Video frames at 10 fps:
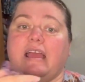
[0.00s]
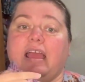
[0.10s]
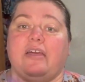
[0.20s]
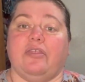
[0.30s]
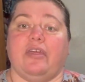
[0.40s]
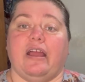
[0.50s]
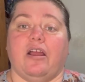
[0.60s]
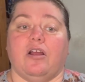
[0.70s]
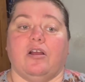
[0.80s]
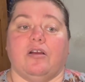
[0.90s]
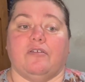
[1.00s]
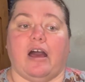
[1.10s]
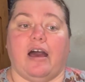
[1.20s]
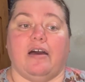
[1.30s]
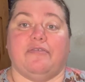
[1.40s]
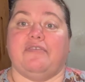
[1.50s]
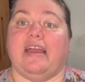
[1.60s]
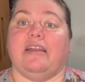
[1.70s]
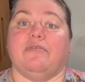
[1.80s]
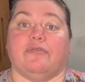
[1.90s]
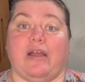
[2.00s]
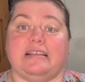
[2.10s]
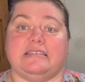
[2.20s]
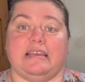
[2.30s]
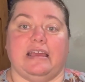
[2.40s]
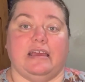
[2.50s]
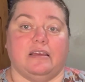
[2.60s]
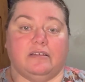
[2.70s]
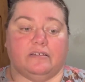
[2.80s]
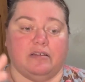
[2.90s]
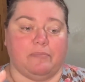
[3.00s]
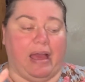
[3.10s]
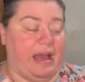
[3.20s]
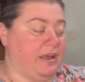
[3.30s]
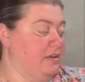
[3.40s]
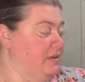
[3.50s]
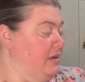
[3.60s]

in their Fade Frenzy pack.